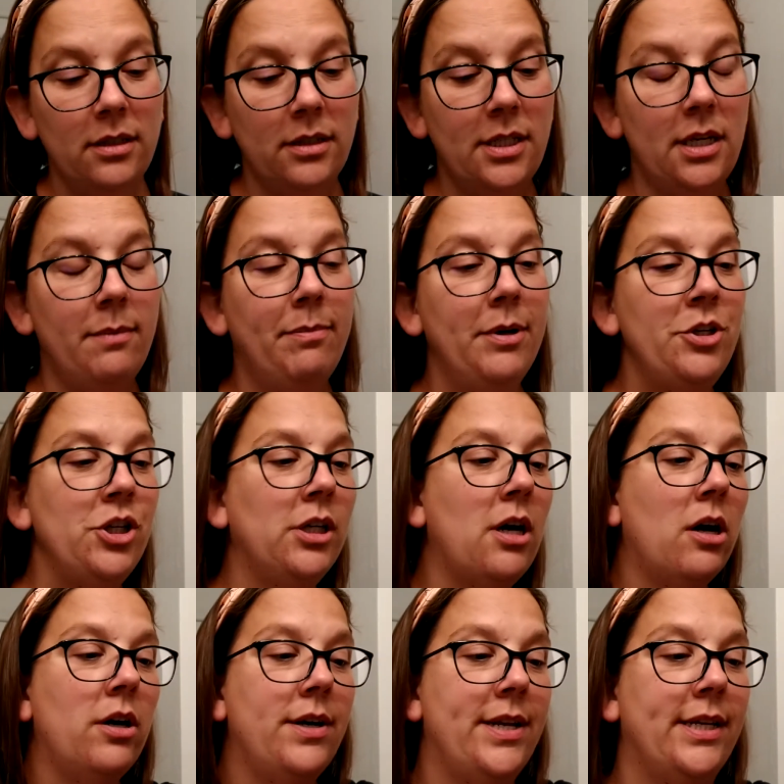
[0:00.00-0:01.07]
did a bunch of
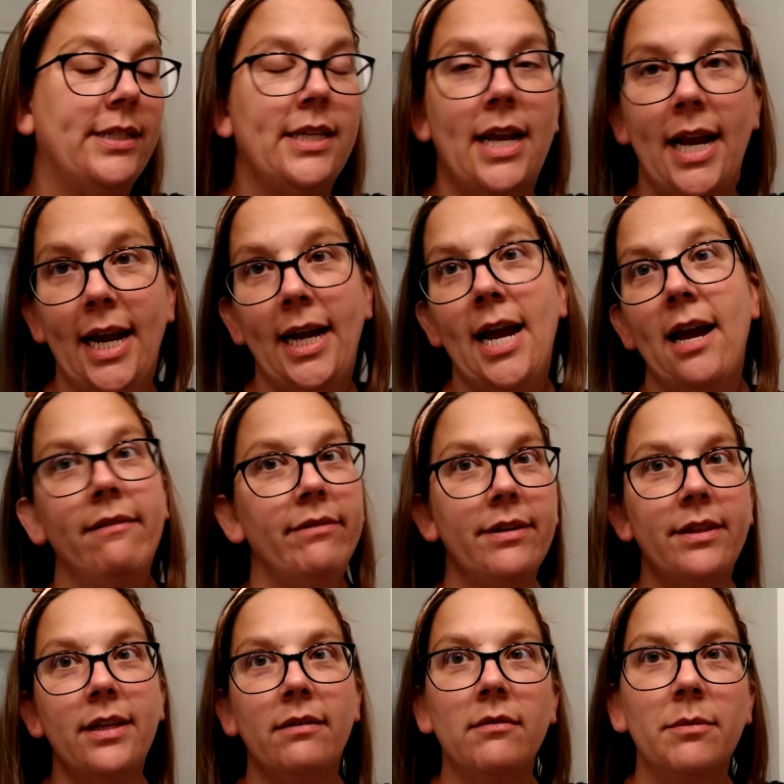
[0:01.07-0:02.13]
gardening today.
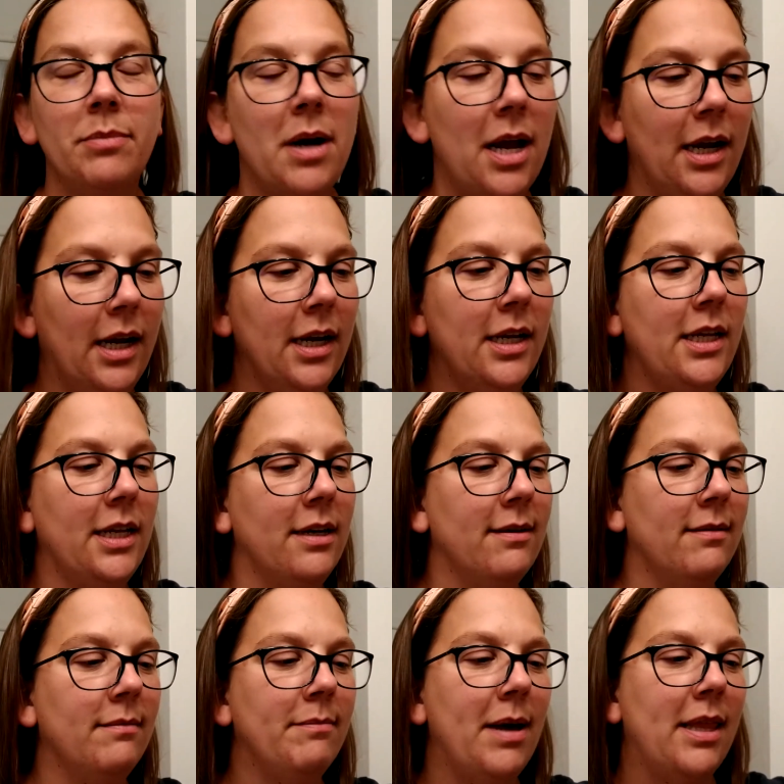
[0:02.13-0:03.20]
Everything will probably get eaten
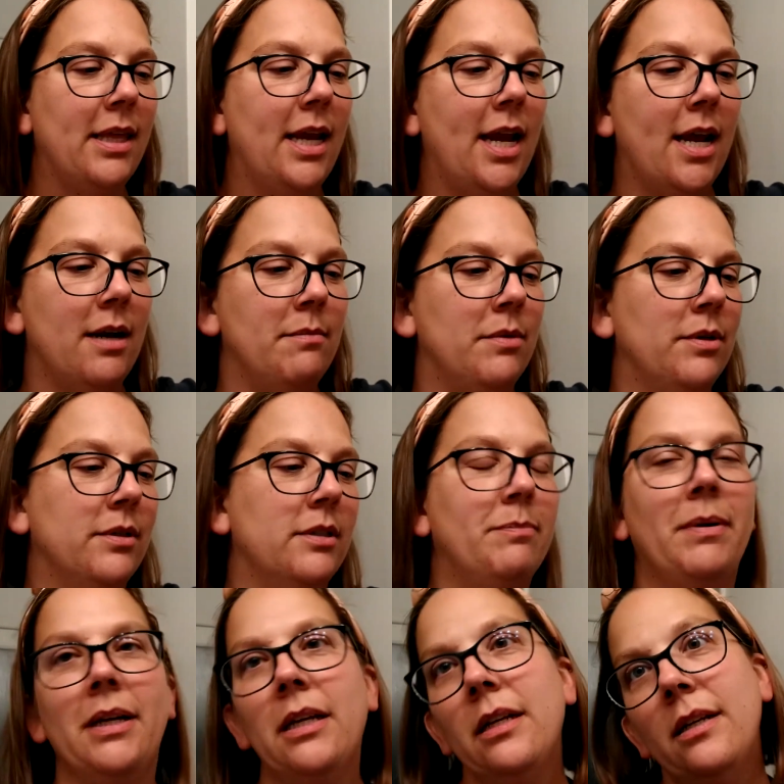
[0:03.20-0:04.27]
by the animals,
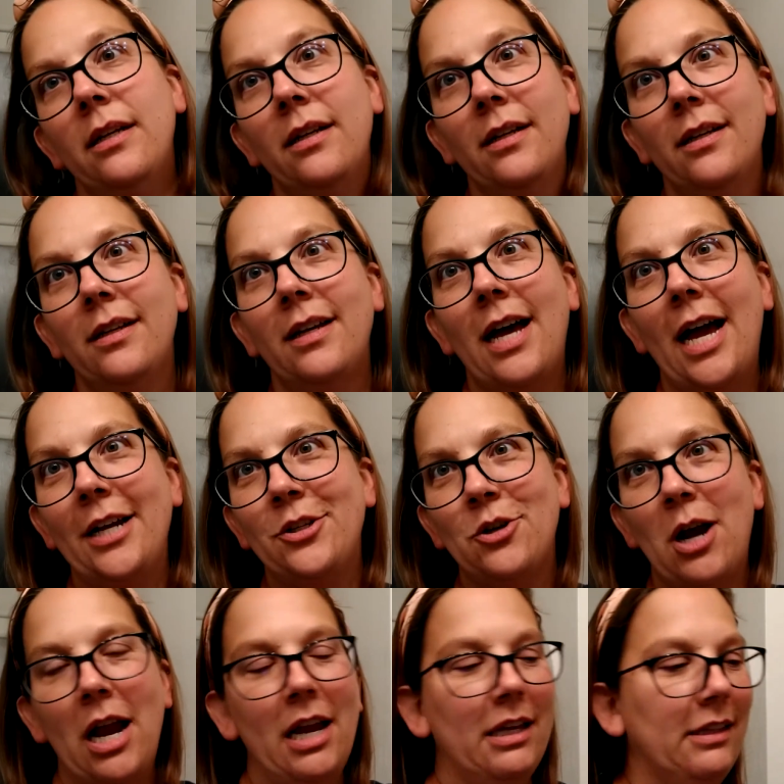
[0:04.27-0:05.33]
but I
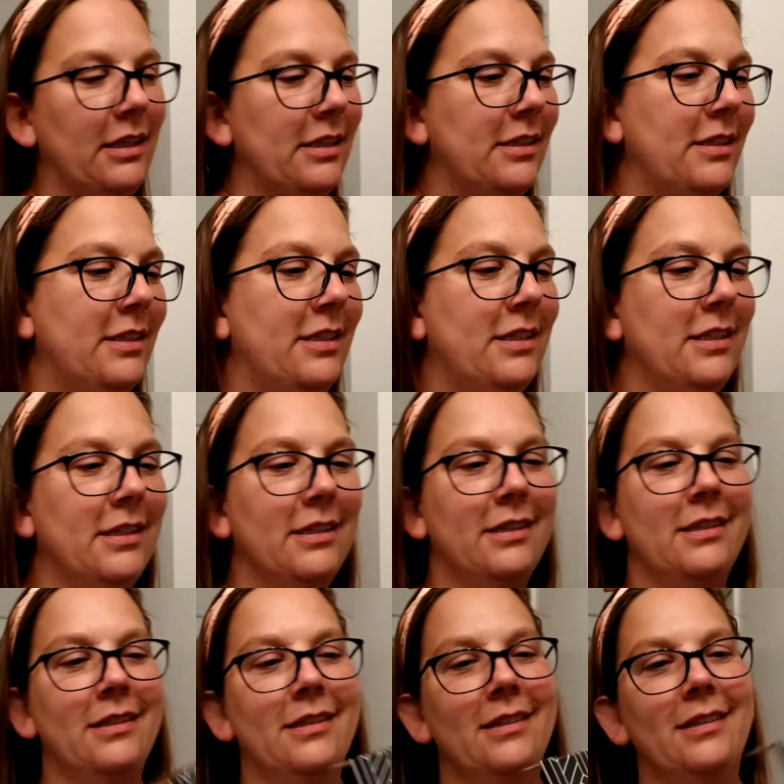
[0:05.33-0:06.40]
try at least.
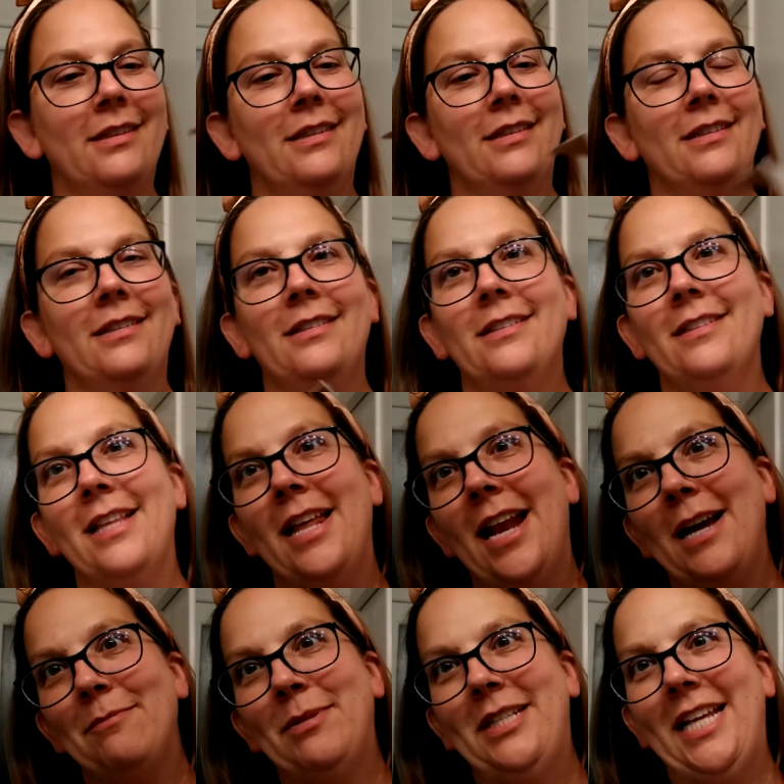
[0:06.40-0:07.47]
And then
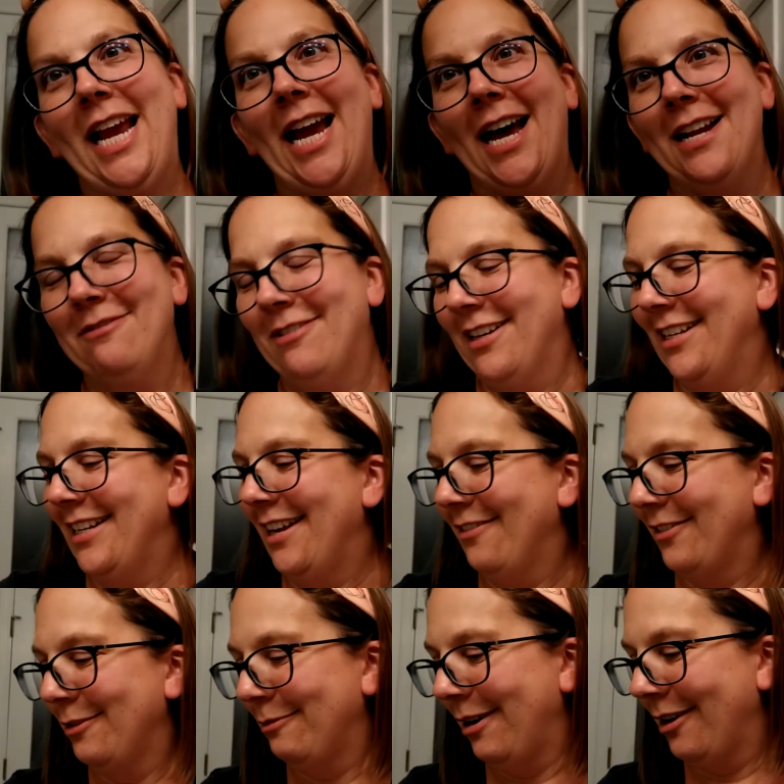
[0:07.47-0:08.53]
I'm sad when it
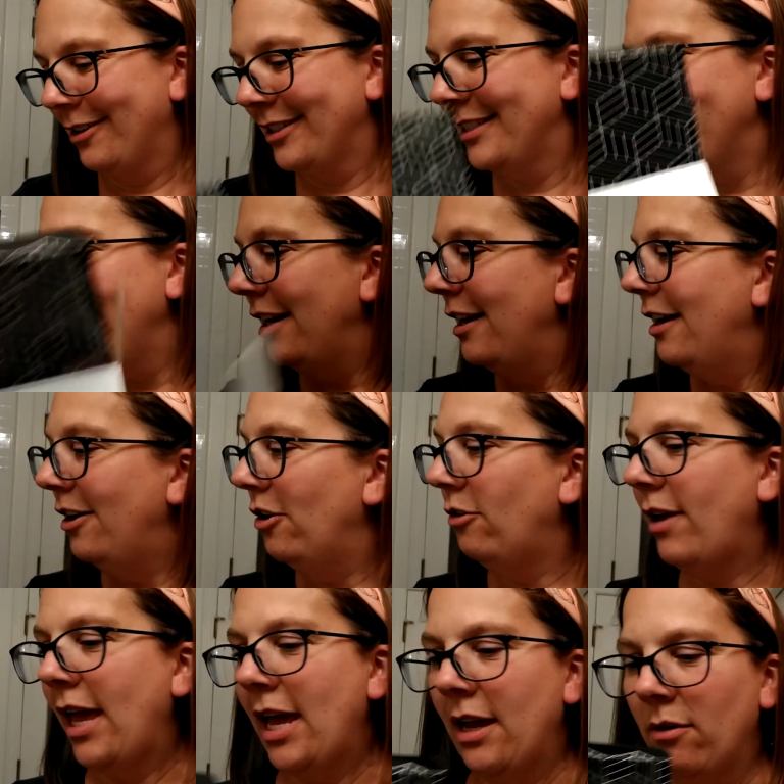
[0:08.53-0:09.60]
never works.
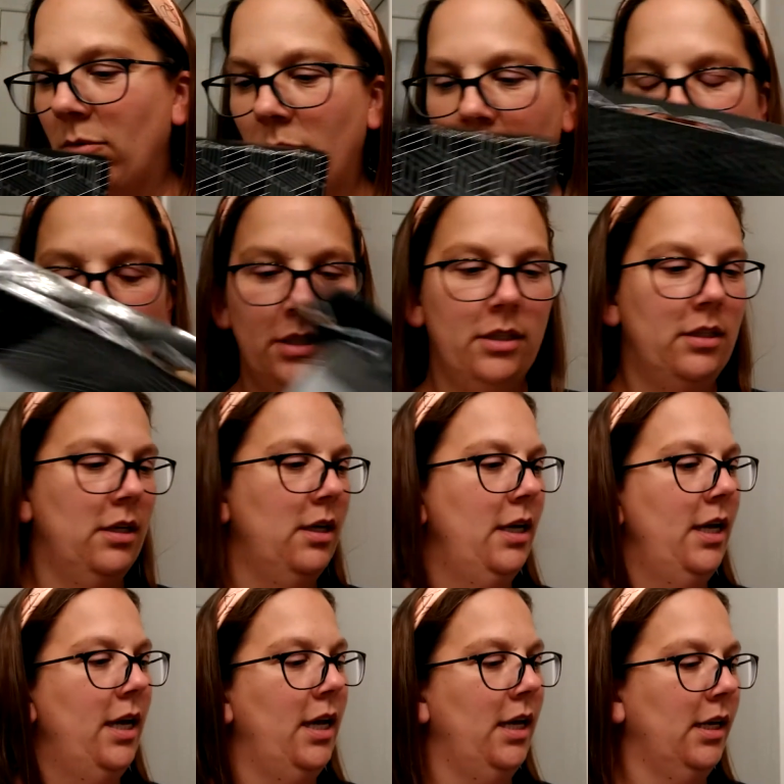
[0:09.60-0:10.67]
Okay, what the
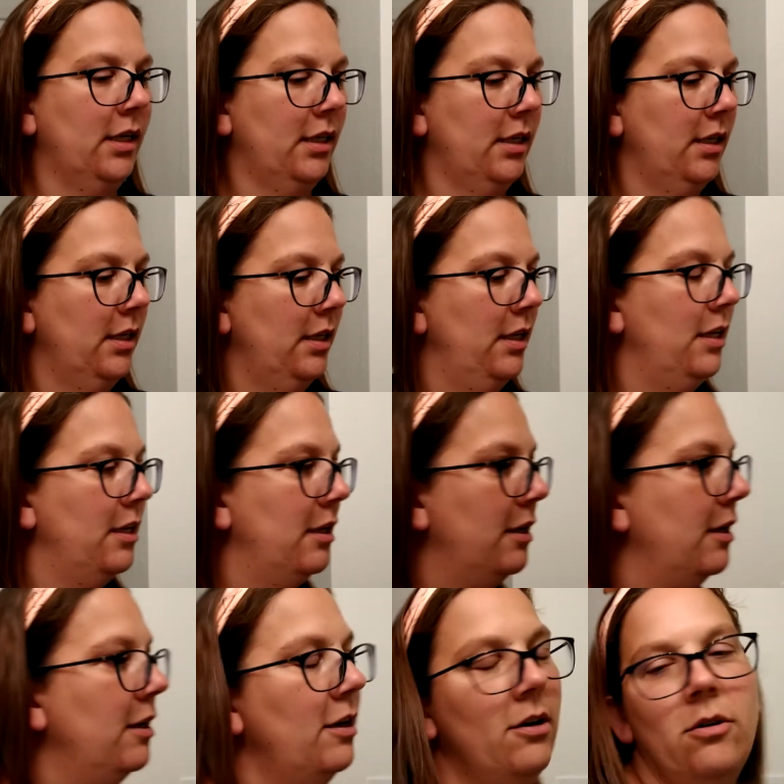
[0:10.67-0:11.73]
heck?
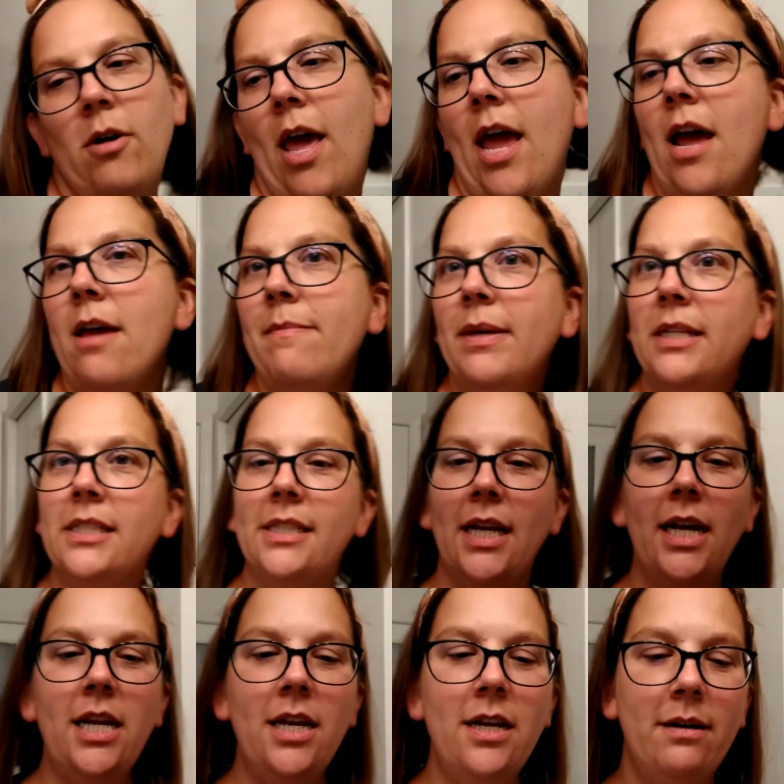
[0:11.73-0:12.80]
Yeah, I'm
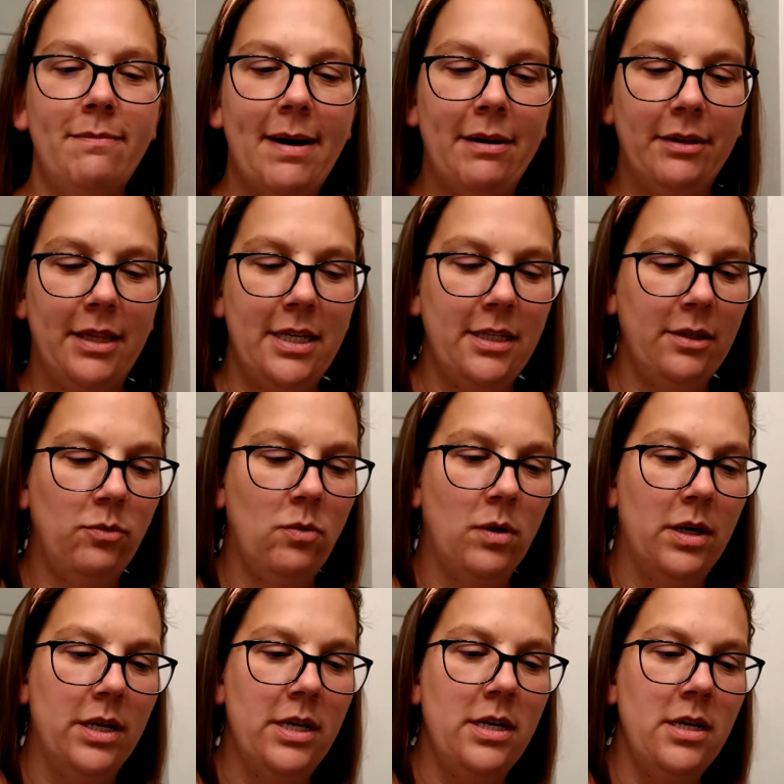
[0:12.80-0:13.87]
excited about this
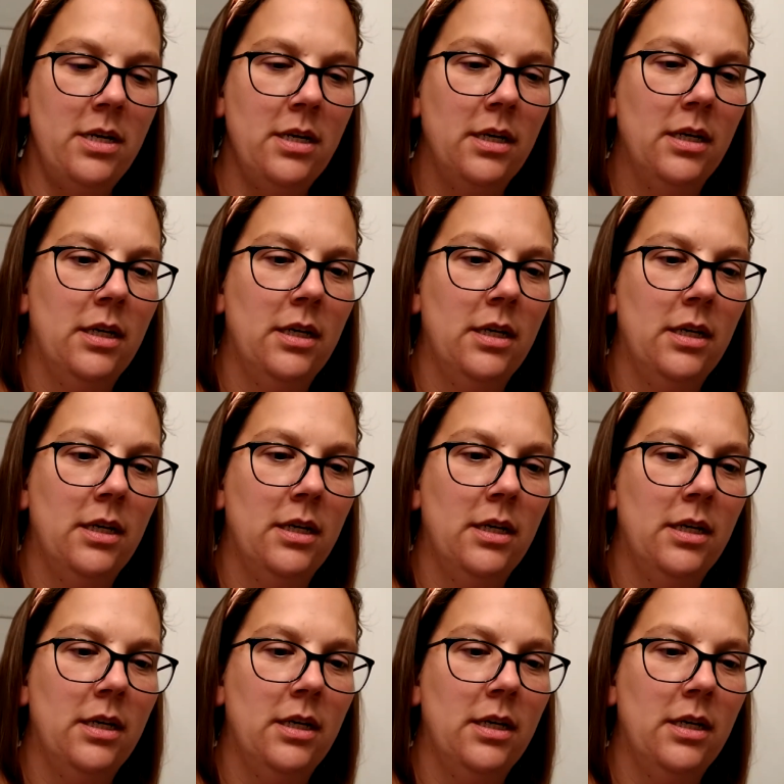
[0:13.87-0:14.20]
one.